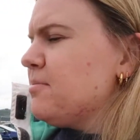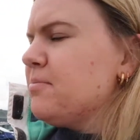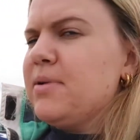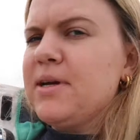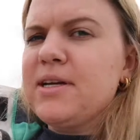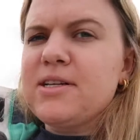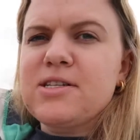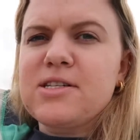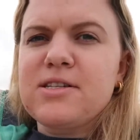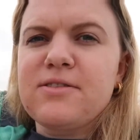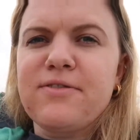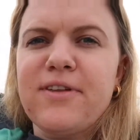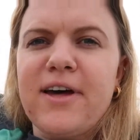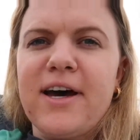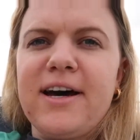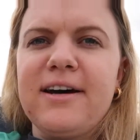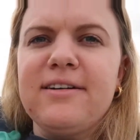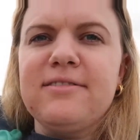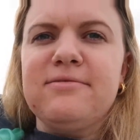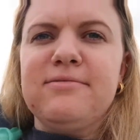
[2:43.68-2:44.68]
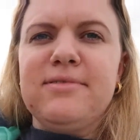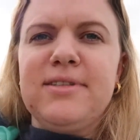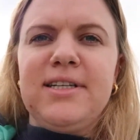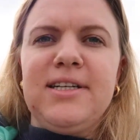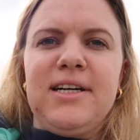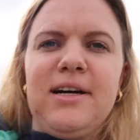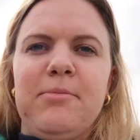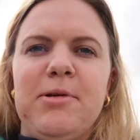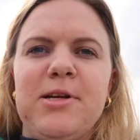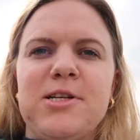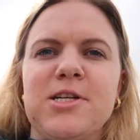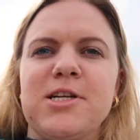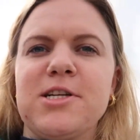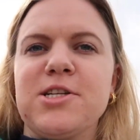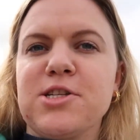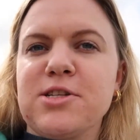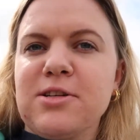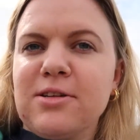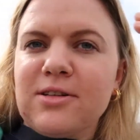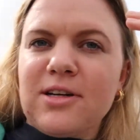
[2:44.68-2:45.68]
pictures of that. I'm literally
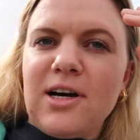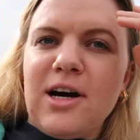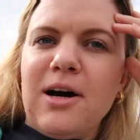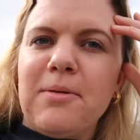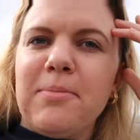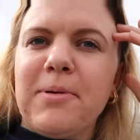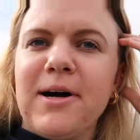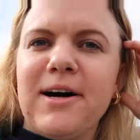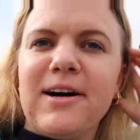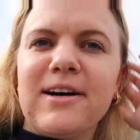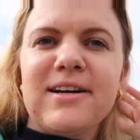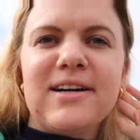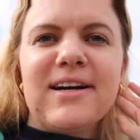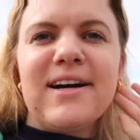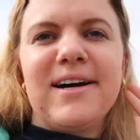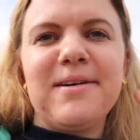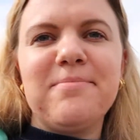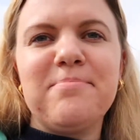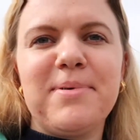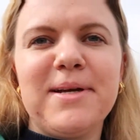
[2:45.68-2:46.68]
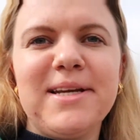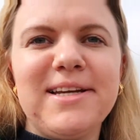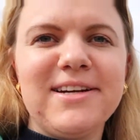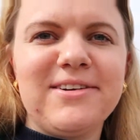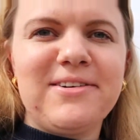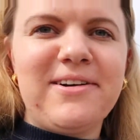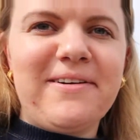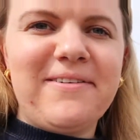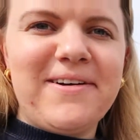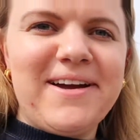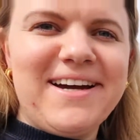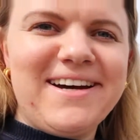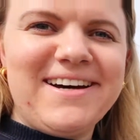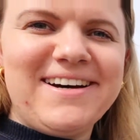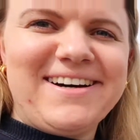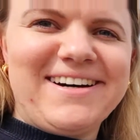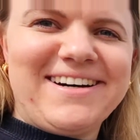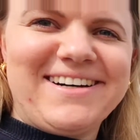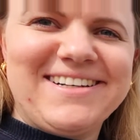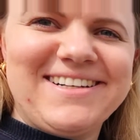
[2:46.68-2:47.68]
just on a car park, but look where we
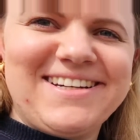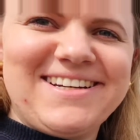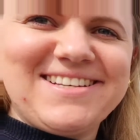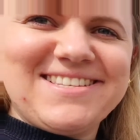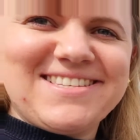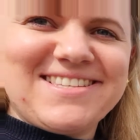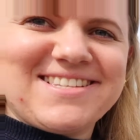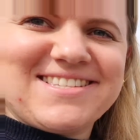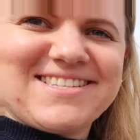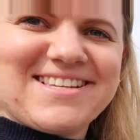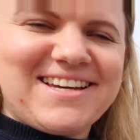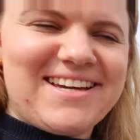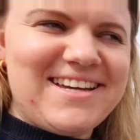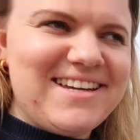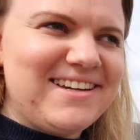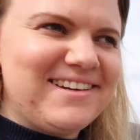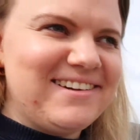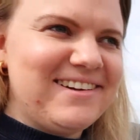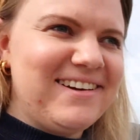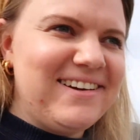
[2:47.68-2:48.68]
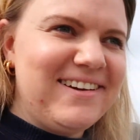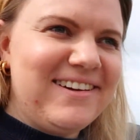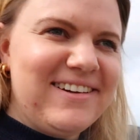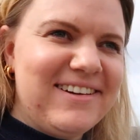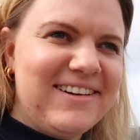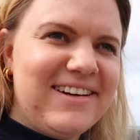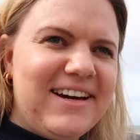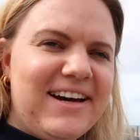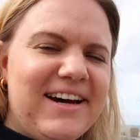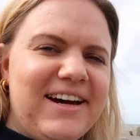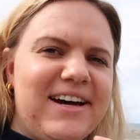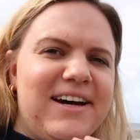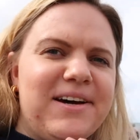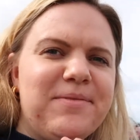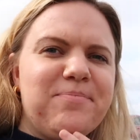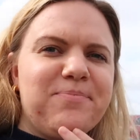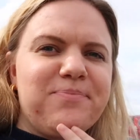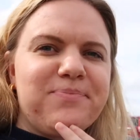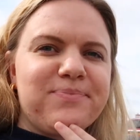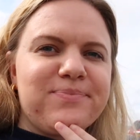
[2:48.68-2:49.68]
are. Here's the sea. We're
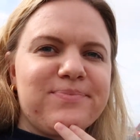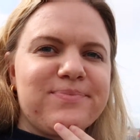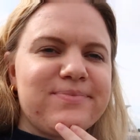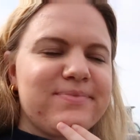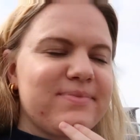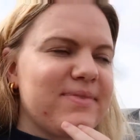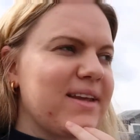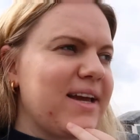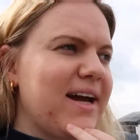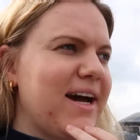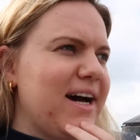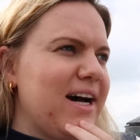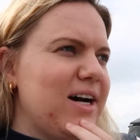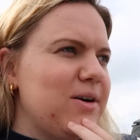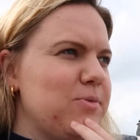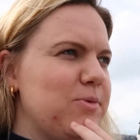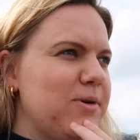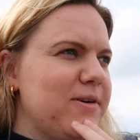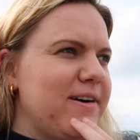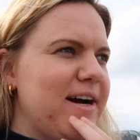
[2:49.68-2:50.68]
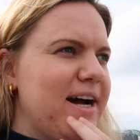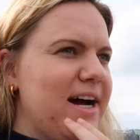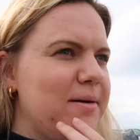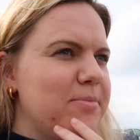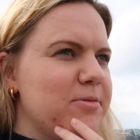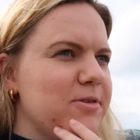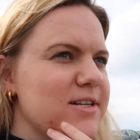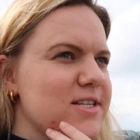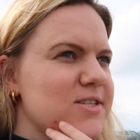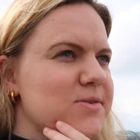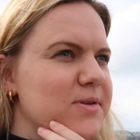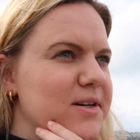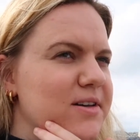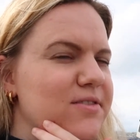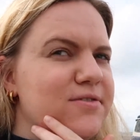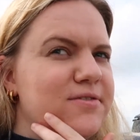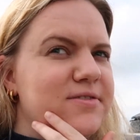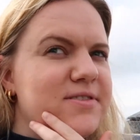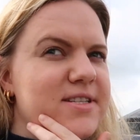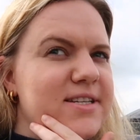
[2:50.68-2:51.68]
at
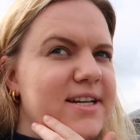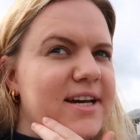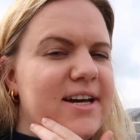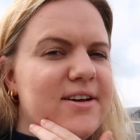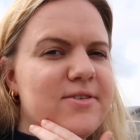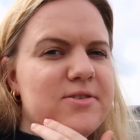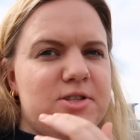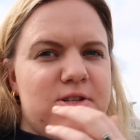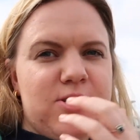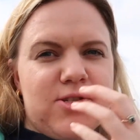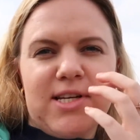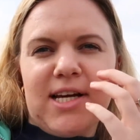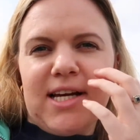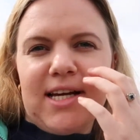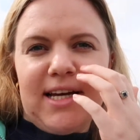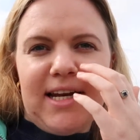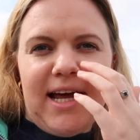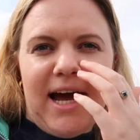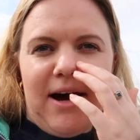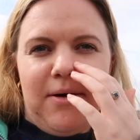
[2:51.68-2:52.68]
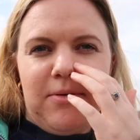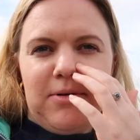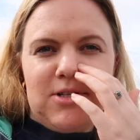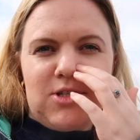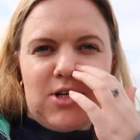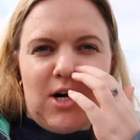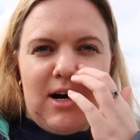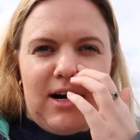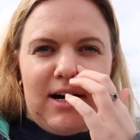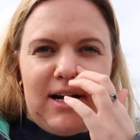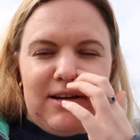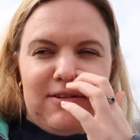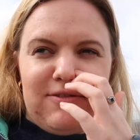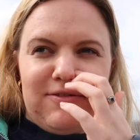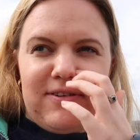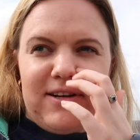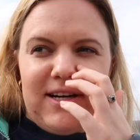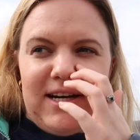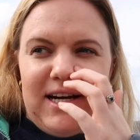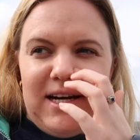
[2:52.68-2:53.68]
Aberystwyth today, which was like an hour
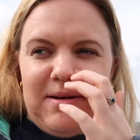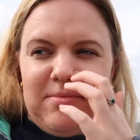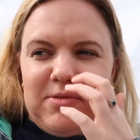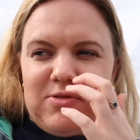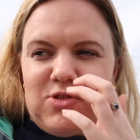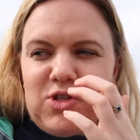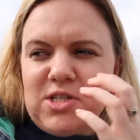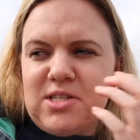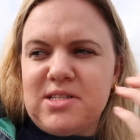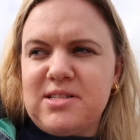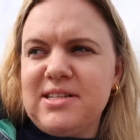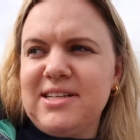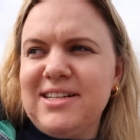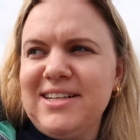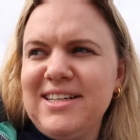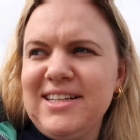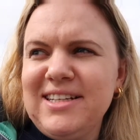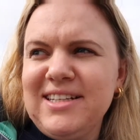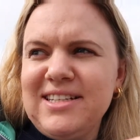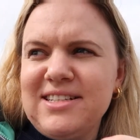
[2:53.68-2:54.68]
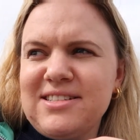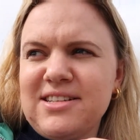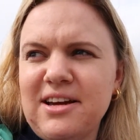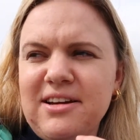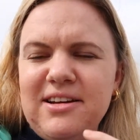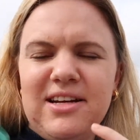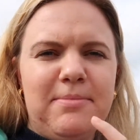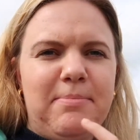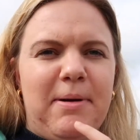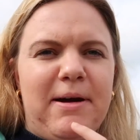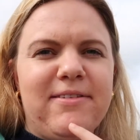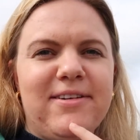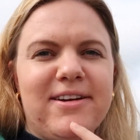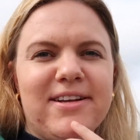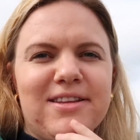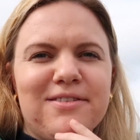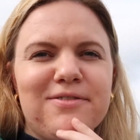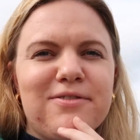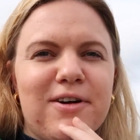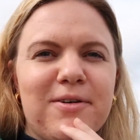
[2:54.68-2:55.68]
drive. I've just totally
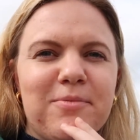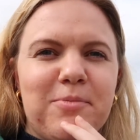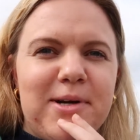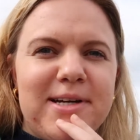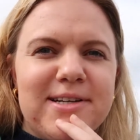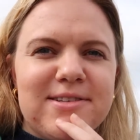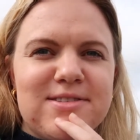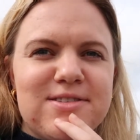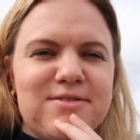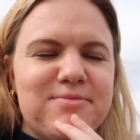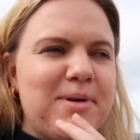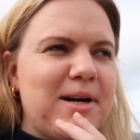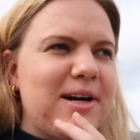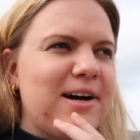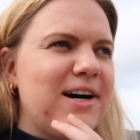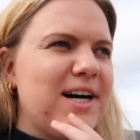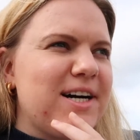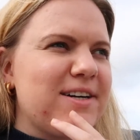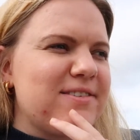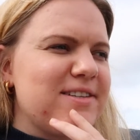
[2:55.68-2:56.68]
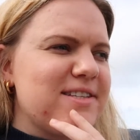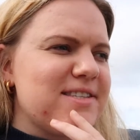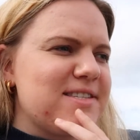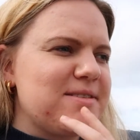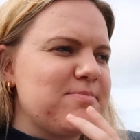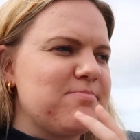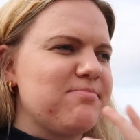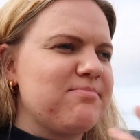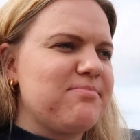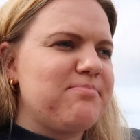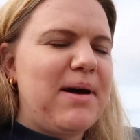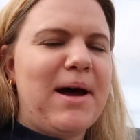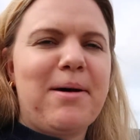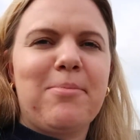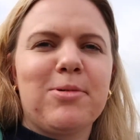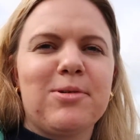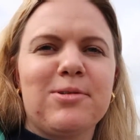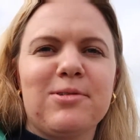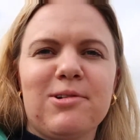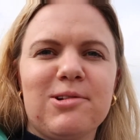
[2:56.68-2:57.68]
buried the front wheels of my car in some
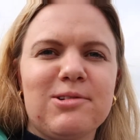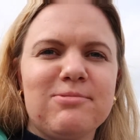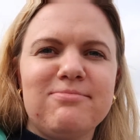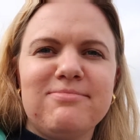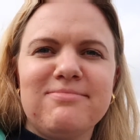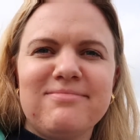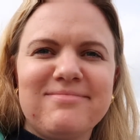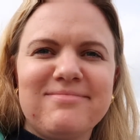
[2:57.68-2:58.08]
pebble